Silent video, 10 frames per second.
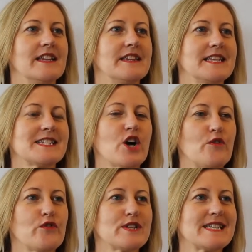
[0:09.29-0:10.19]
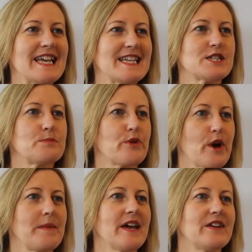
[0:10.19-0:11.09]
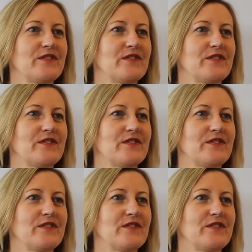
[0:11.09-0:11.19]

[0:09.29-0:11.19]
This conference is the premier